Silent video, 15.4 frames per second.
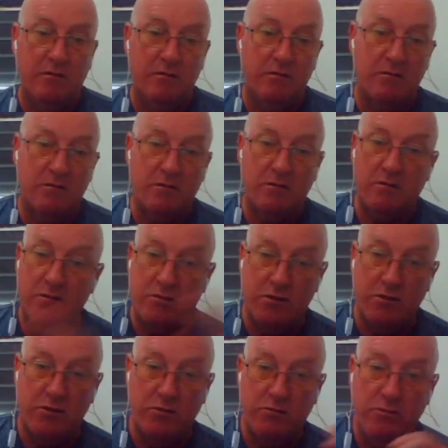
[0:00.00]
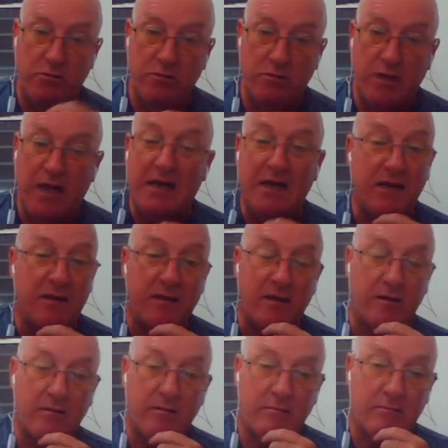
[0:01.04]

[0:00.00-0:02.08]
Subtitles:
to do anything,